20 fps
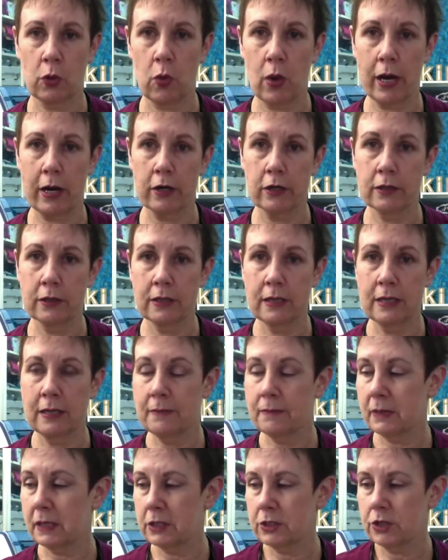required,
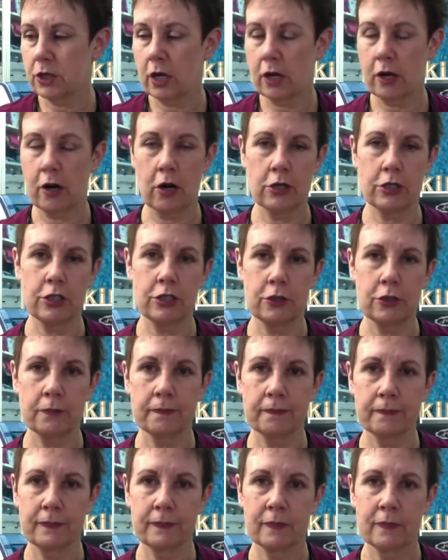but it's not hard to
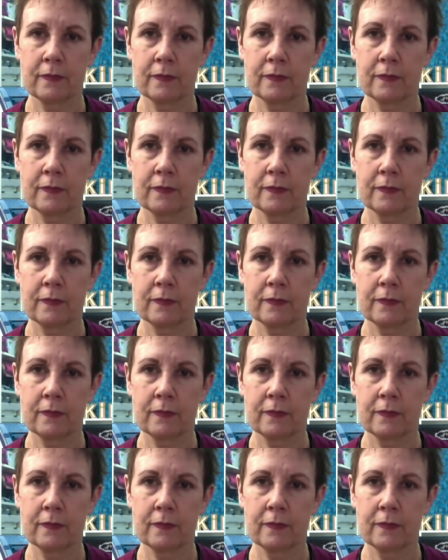do.